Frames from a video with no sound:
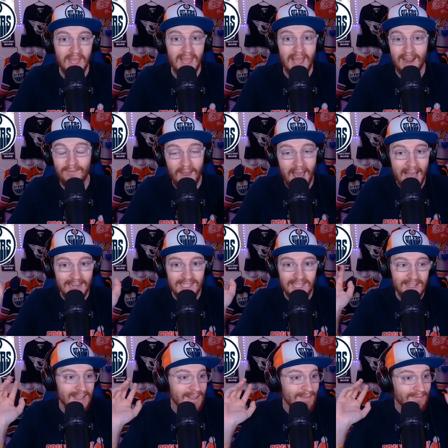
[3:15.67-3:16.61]
In fact,
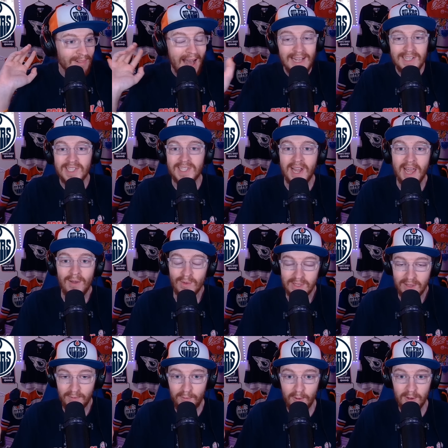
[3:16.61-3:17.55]
last night was
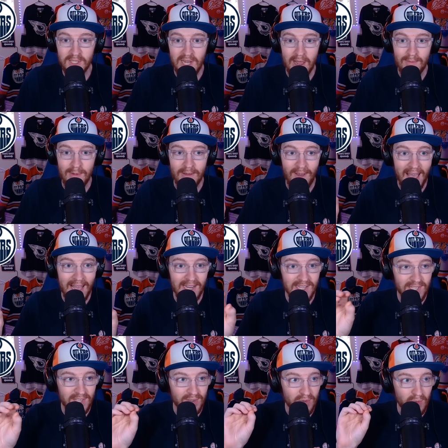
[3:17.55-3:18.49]
the first time I've had
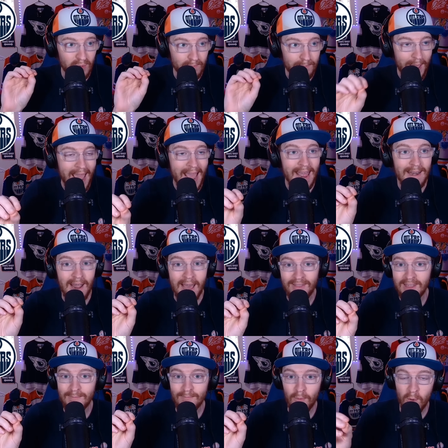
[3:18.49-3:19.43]
to ban, I
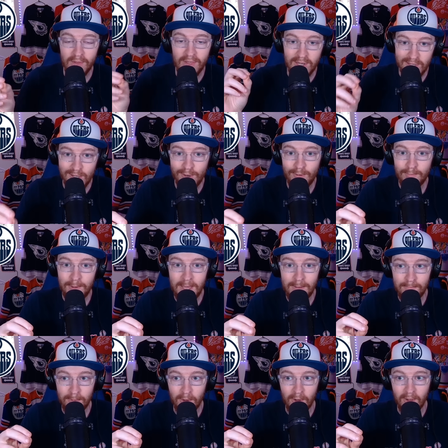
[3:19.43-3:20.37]
think, more than 2
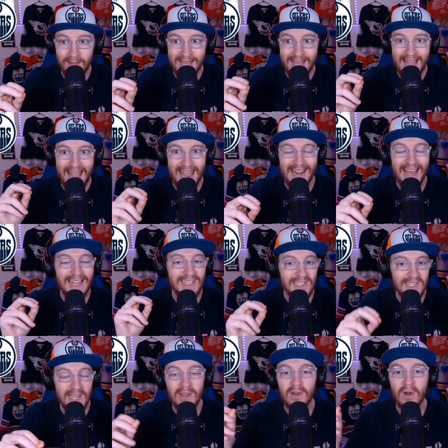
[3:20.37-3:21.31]
people in a
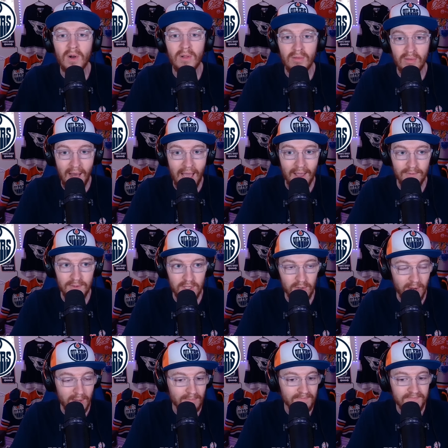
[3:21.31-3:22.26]
single live
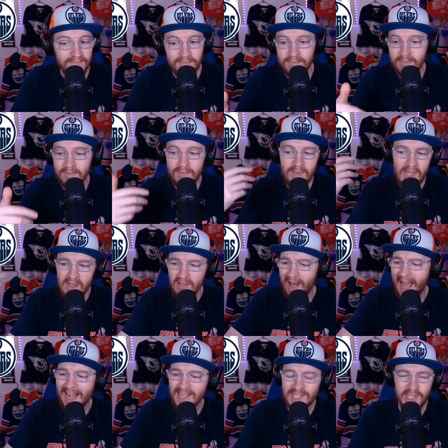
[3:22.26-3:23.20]
stream.
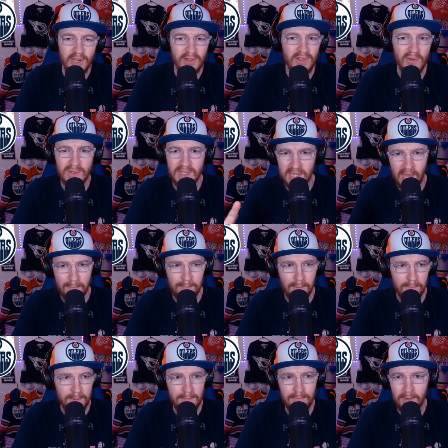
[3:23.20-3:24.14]
Last year, there was a couple
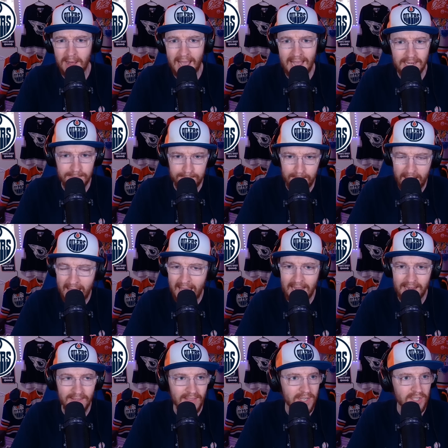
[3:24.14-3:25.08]
people I had to
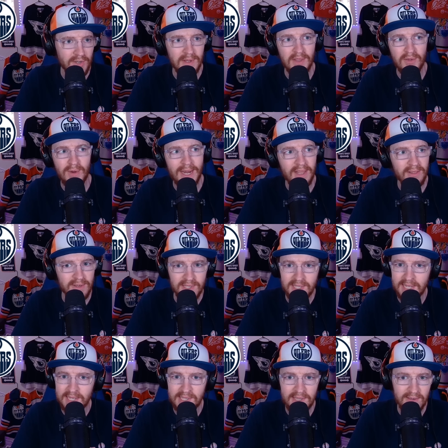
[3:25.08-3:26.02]
ban, and then during the regular
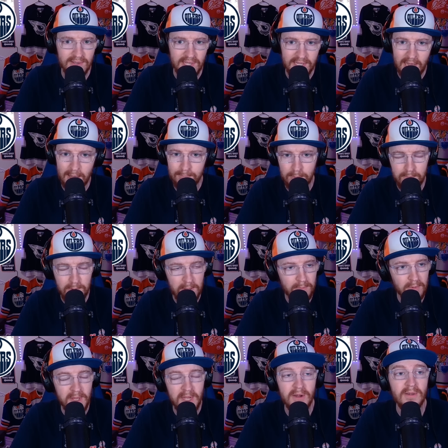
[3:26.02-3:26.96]
season, there's a couple
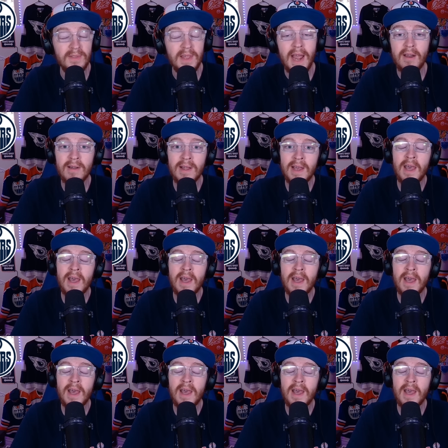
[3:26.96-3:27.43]
people here and there.